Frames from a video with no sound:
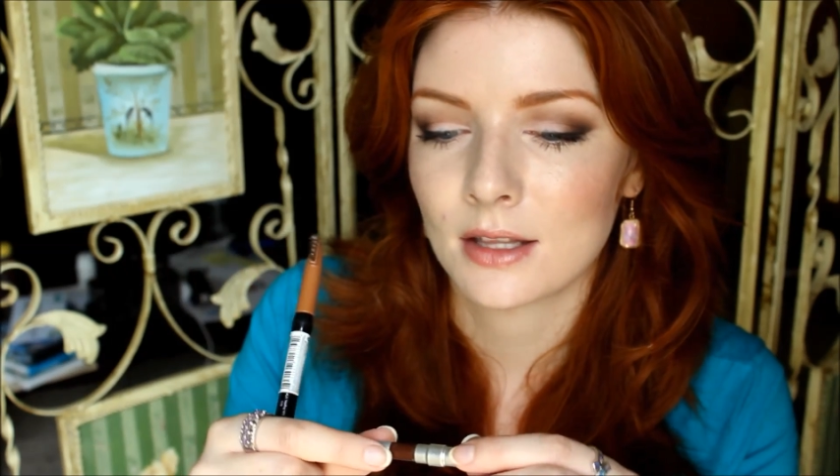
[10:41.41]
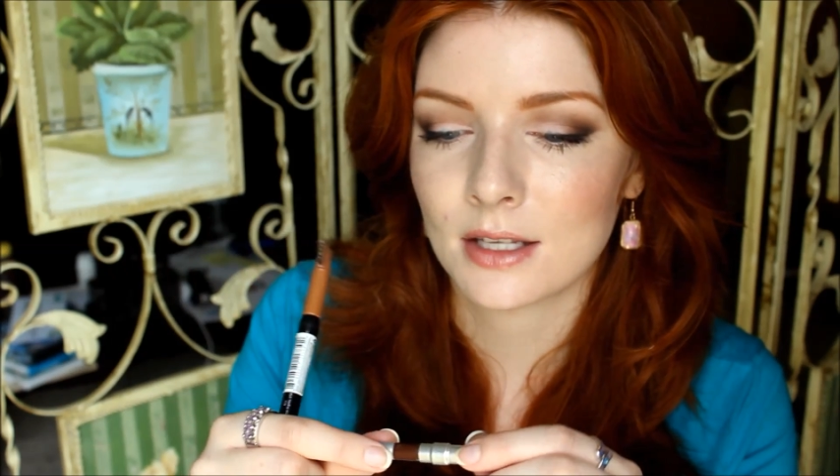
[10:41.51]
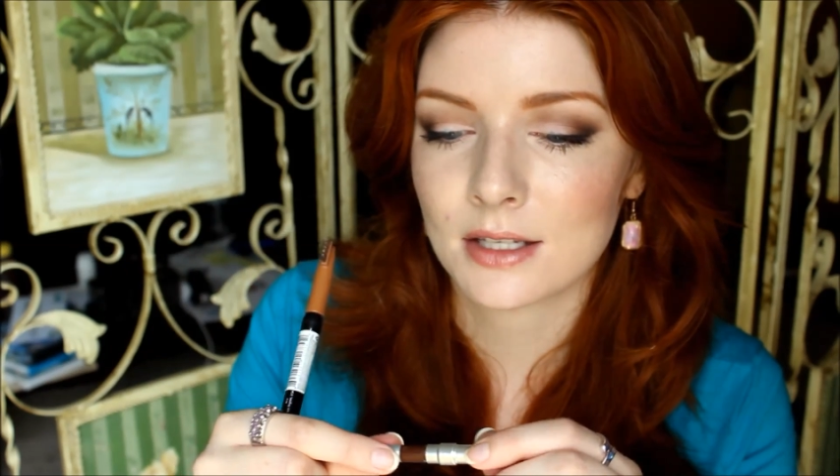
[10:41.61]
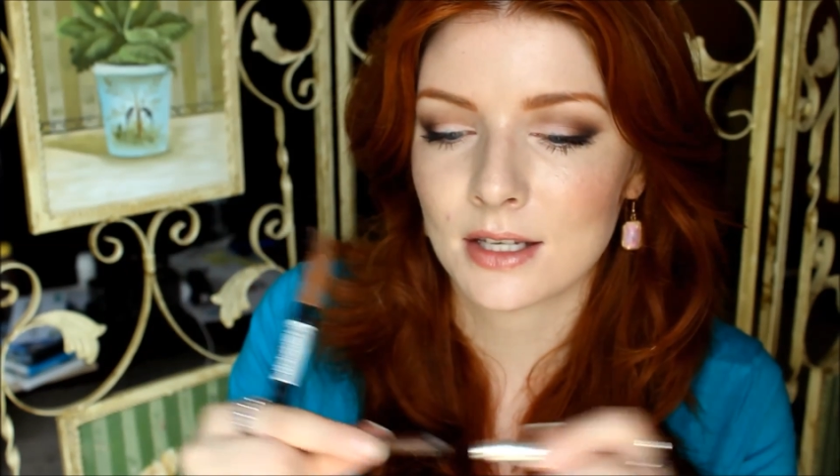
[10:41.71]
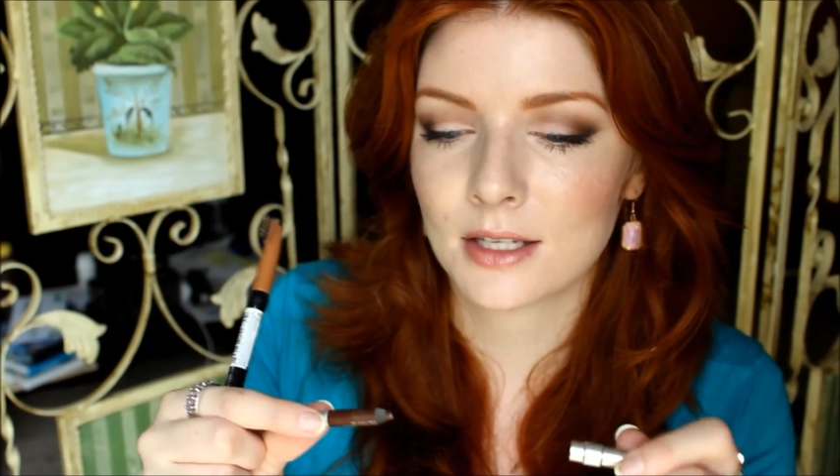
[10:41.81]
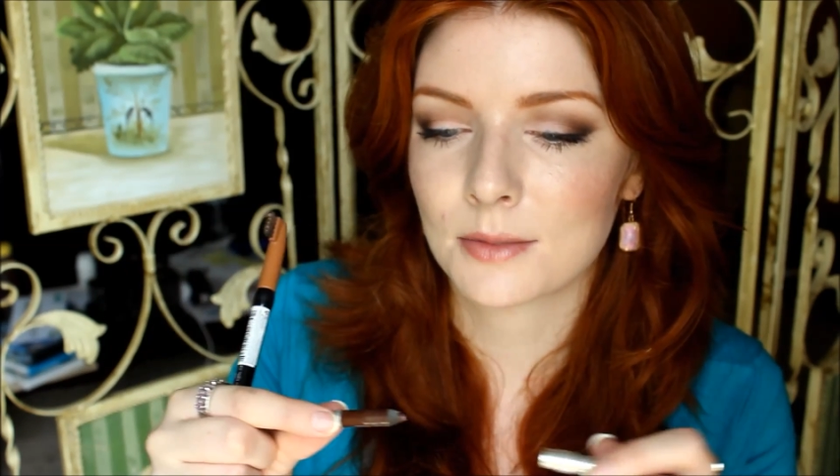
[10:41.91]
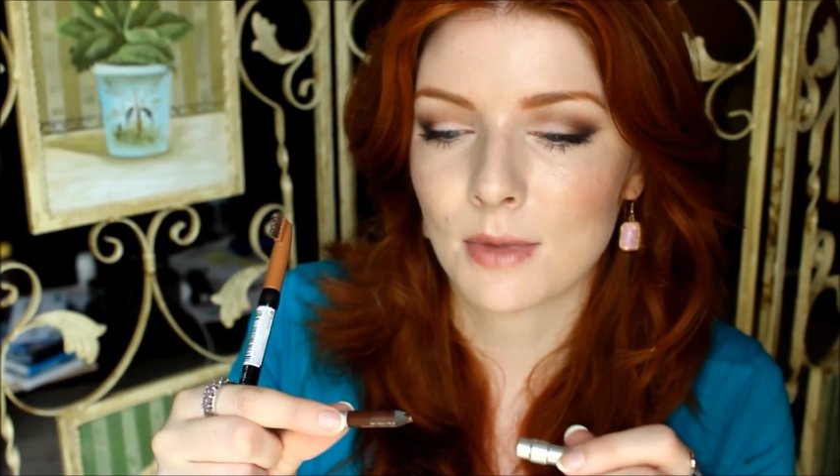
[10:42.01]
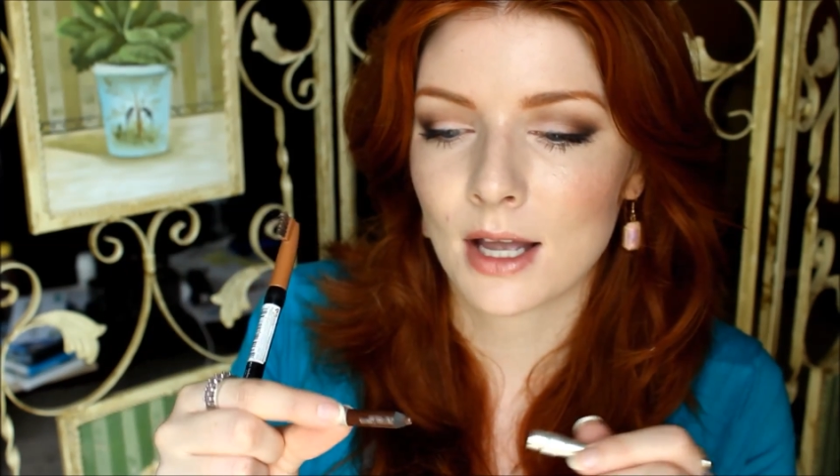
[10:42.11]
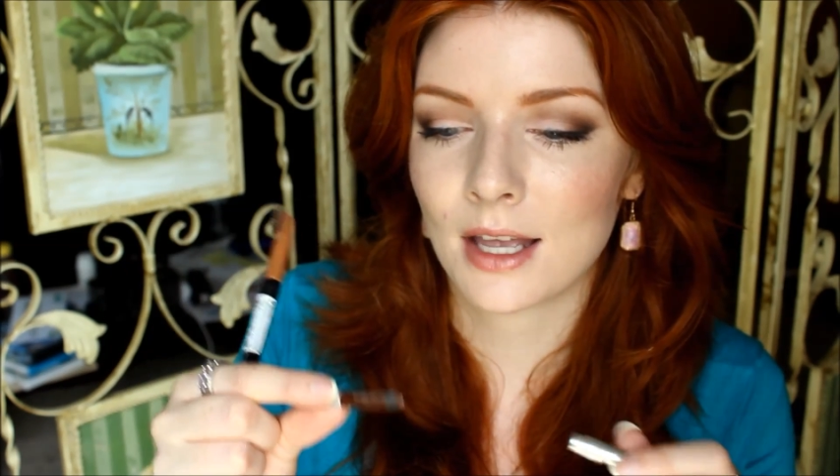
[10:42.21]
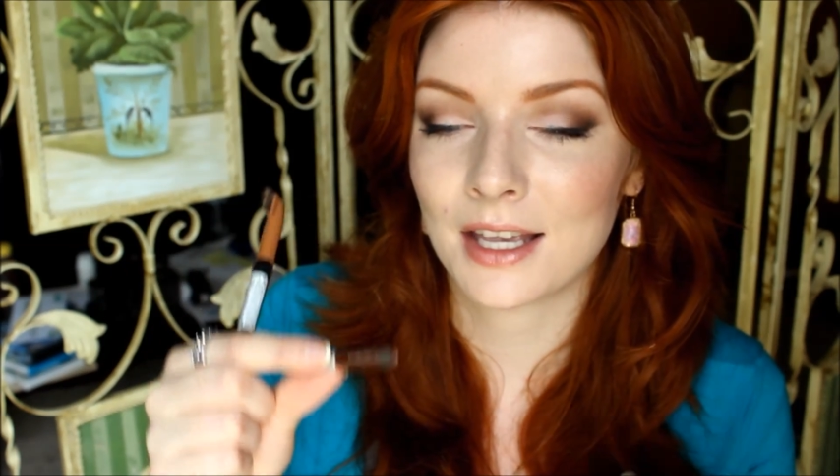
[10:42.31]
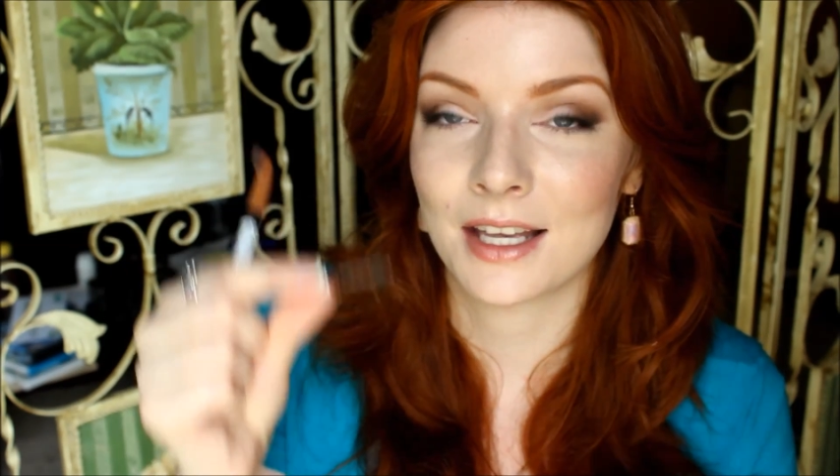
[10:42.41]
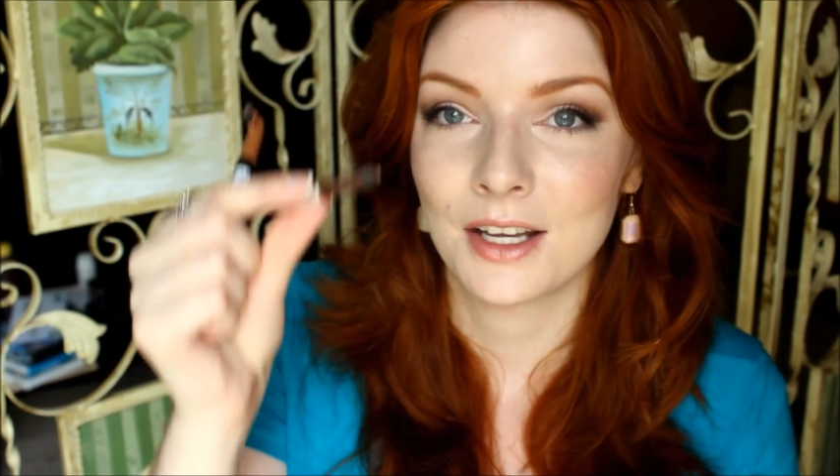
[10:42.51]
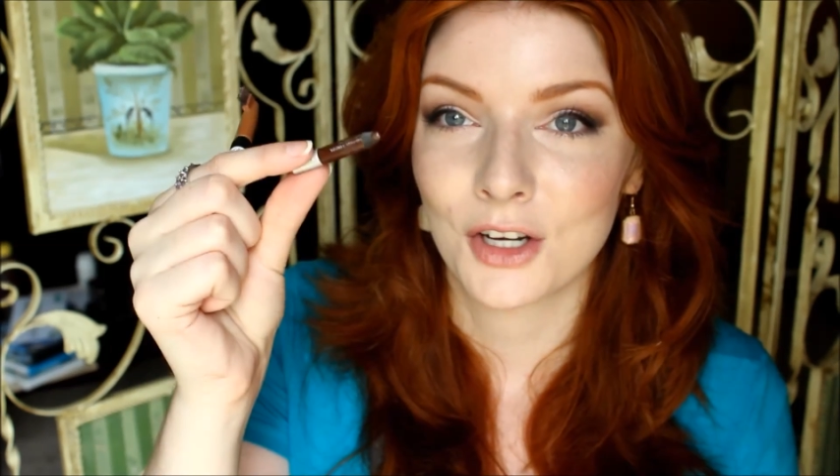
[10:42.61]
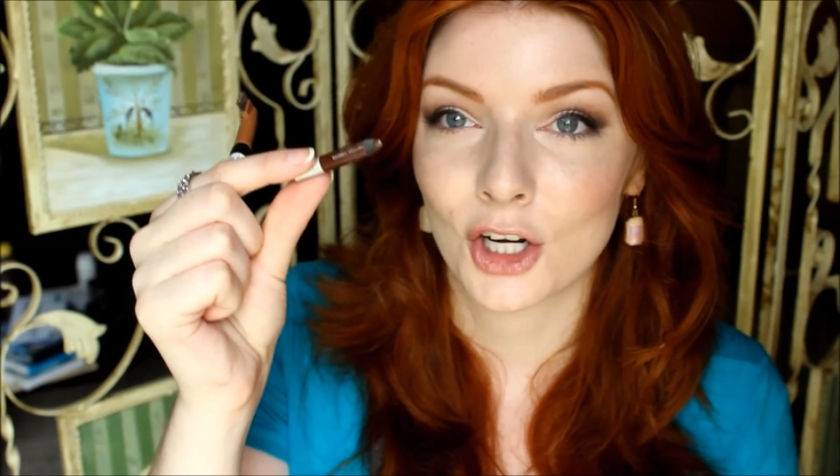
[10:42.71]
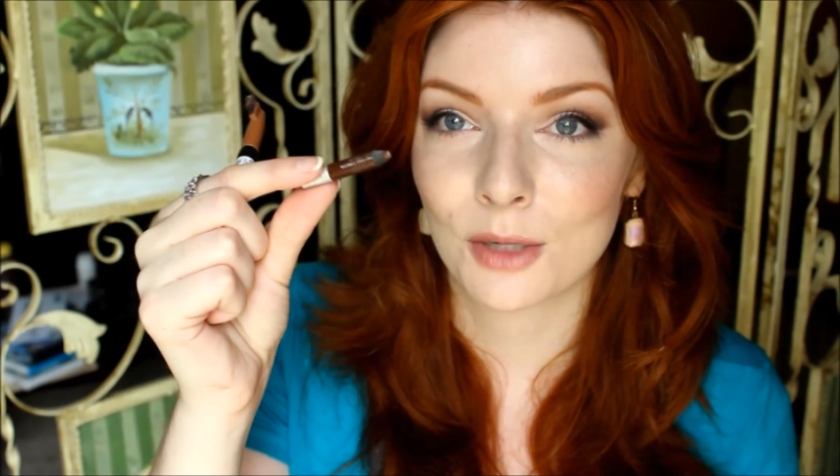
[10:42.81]
This is my
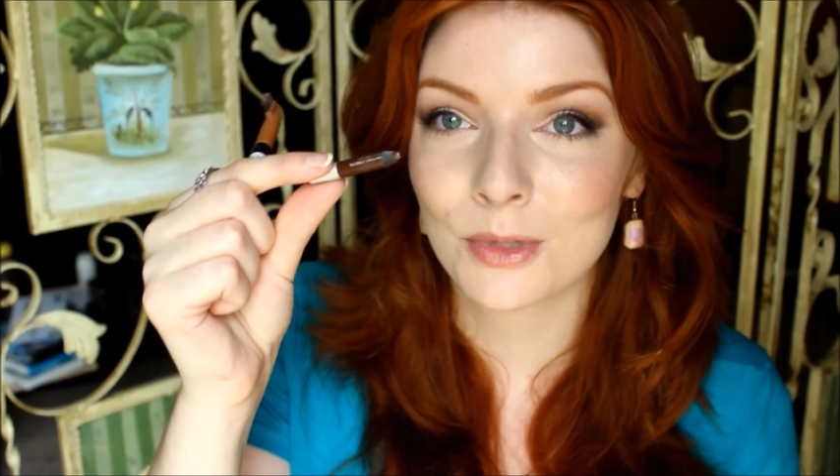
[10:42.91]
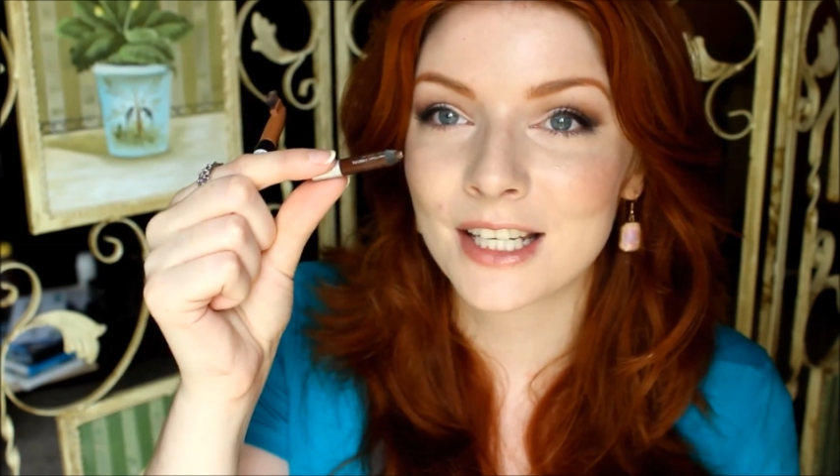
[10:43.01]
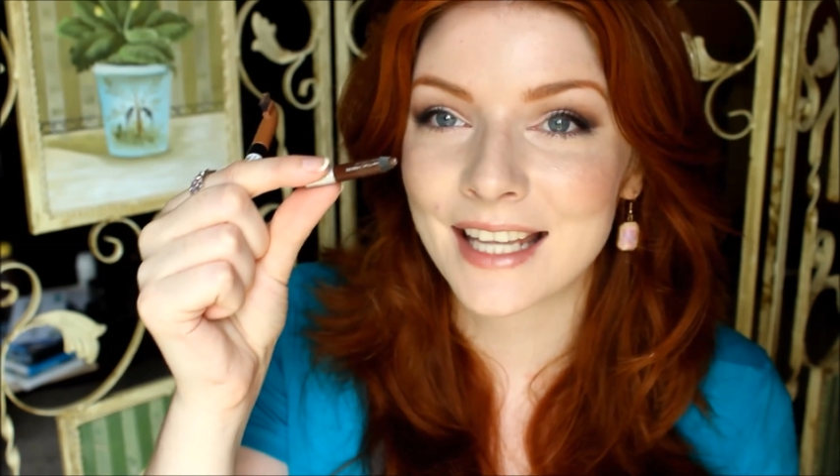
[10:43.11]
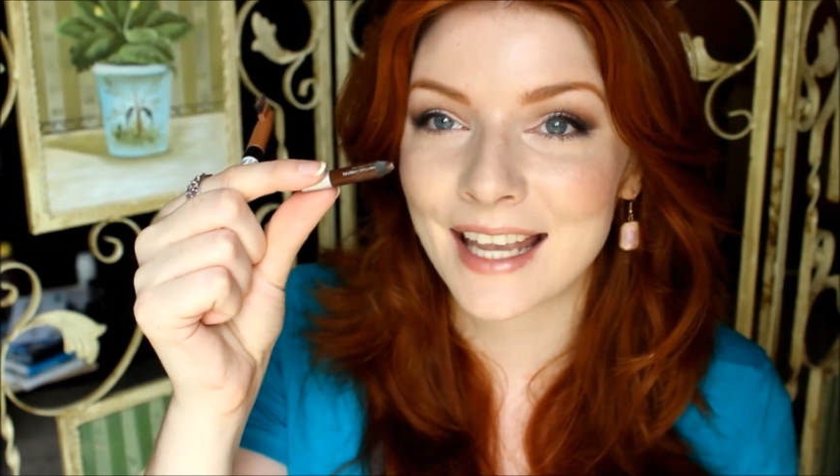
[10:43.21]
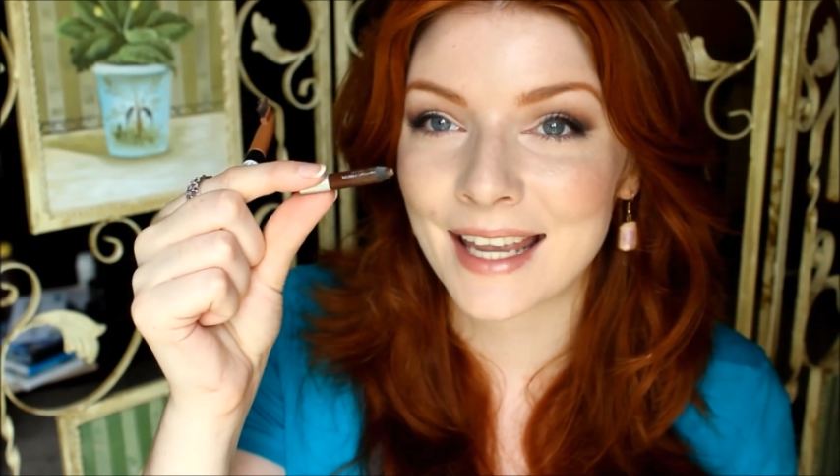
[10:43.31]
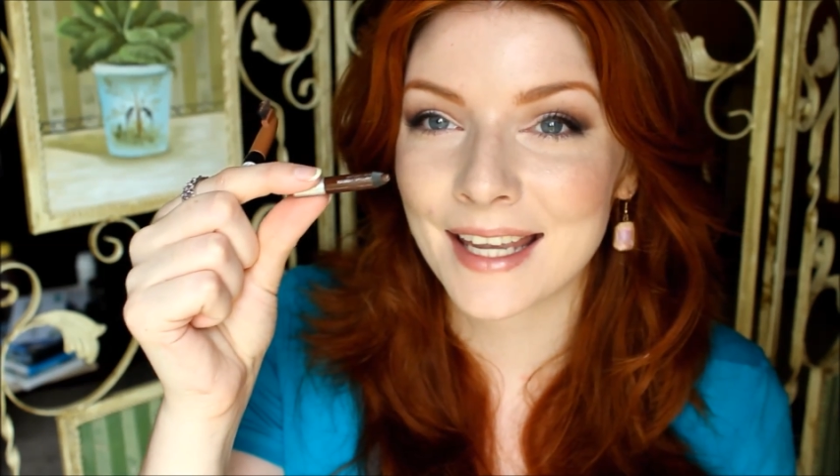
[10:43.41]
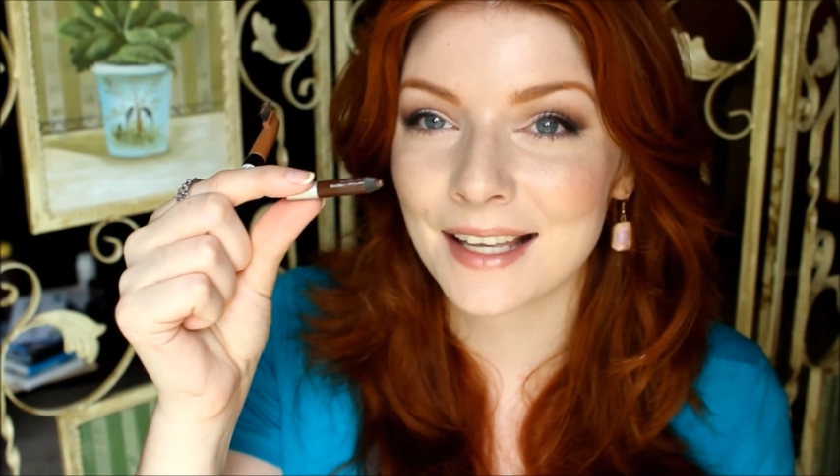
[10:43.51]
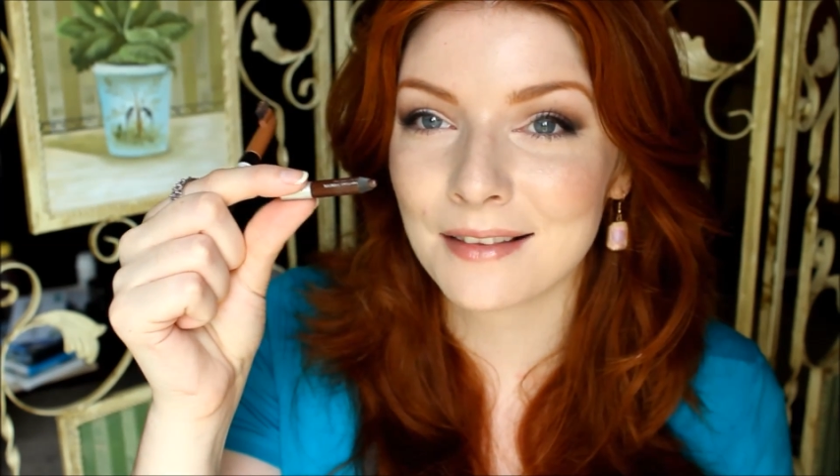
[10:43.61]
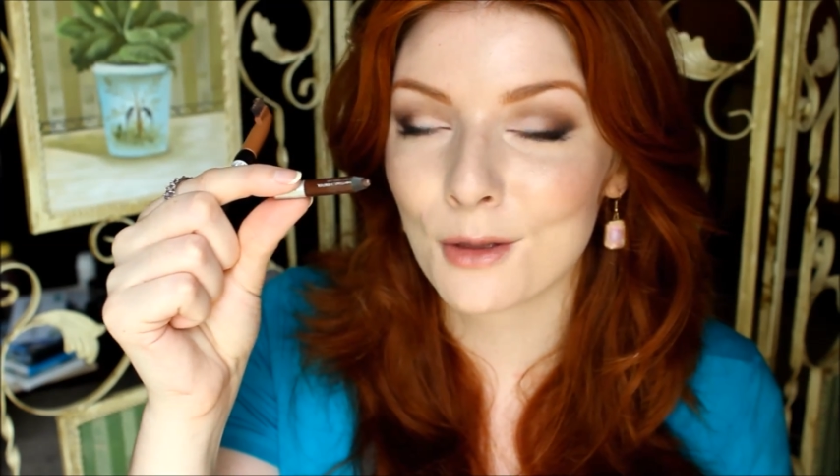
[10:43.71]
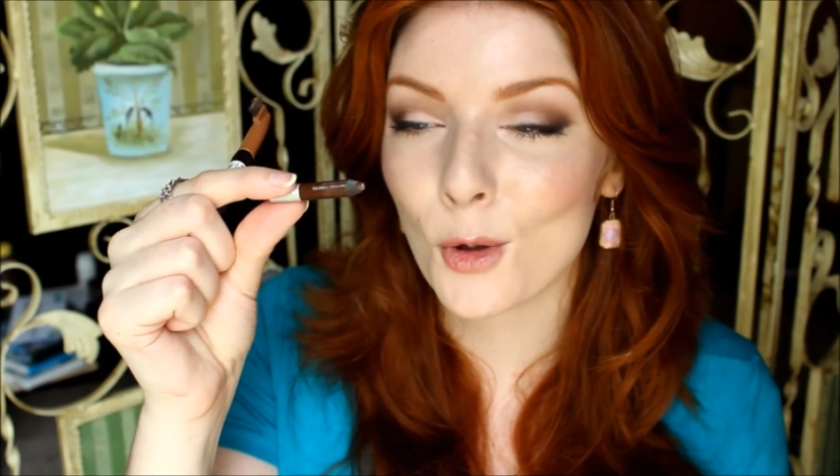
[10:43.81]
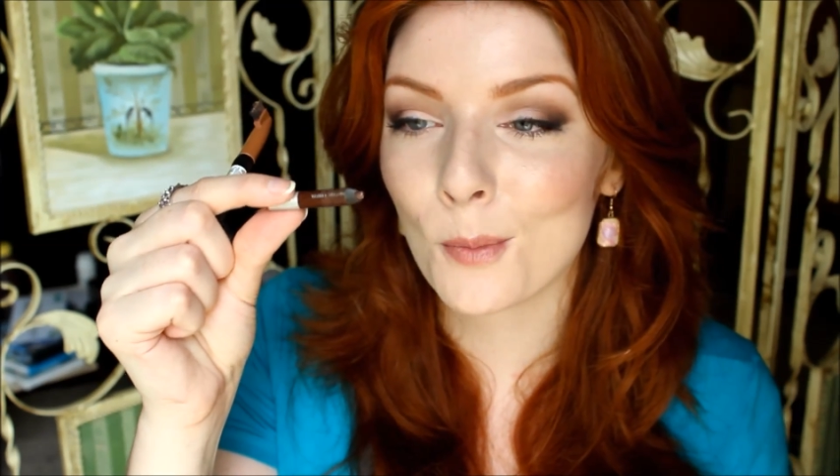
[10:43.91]
Urban Decay Little